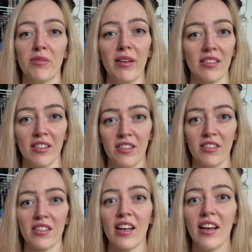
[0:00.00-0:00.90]
was basically
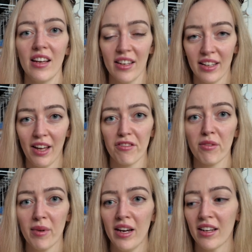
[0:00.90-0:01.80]
just get
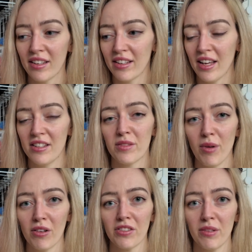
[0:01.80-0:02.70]
through work, get these
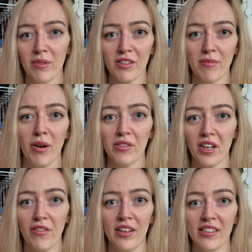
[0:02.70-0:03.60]
boxed up into the
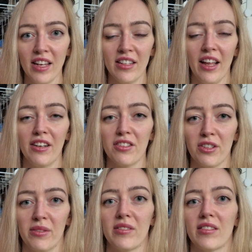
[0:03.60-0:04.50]
post office, and then
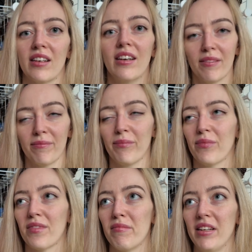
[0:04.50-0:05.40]
just
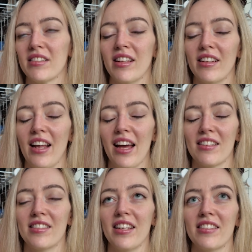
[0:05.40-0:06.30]
basically
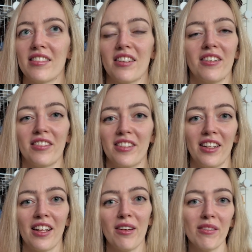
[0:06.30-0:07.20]
exist
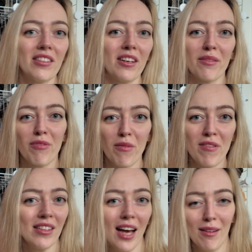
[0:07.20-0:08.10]
until it was an
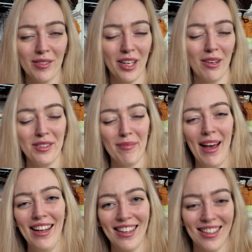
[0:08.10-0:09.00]
appropriate time to go to
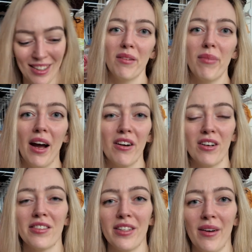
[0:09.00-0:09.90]
bed. But I
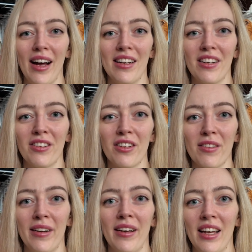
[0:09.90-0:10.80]
also had an order
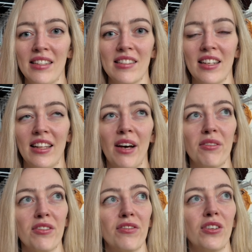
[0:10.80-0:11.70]
that went out yesterday, and that
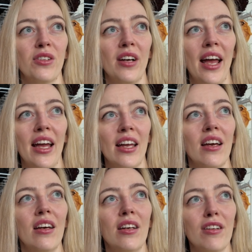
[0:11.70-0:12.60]
was for a
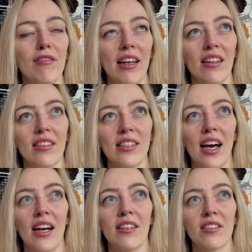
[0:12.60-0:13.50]
regular
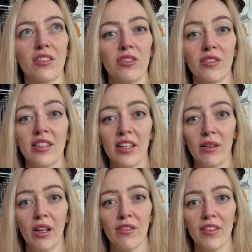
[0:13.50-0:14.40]
sized
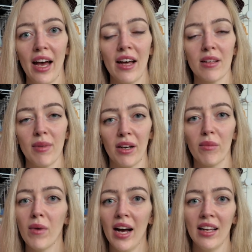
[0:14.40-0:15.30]
tuxedo loaf cat, the black
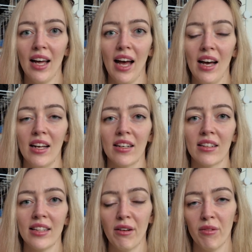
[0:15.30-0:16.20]
and white,
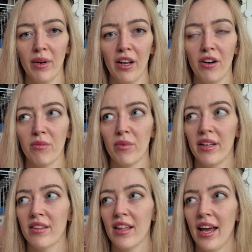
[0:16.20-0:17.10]
and that one went home
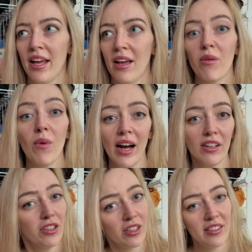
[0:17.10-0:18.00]
with a
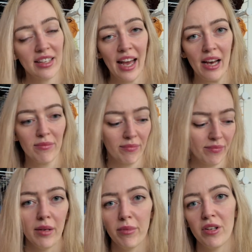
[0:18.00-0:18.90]
white tortie cat.
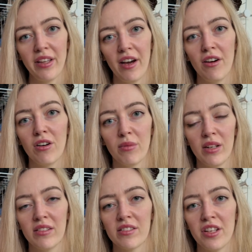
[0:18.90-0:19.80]
But they're all
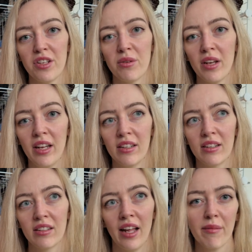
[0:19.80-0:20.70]
ones that you
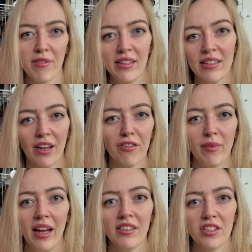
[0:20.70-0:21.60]
can like pre-select for
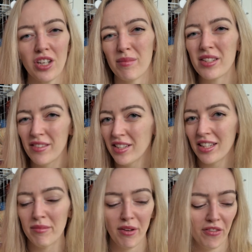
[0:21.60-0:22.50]
my Etsy shop. So you've
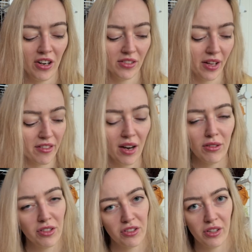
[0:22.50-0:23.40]
seen them before, so I thought I
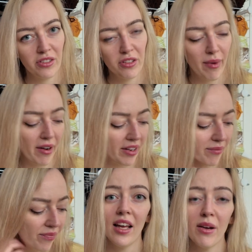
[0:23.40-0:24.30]
would just talk to you about
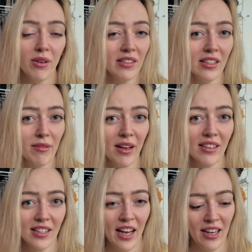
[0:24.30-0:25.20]
it. It was a little bit
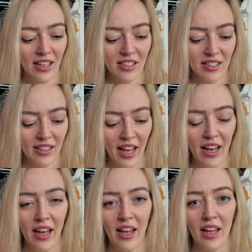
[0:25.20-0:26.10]
exciting actually to
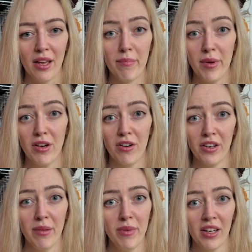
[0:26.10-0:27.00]
get a bee
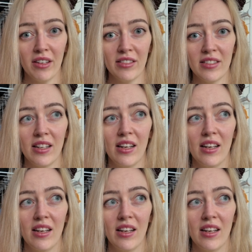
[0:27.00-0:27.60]
order because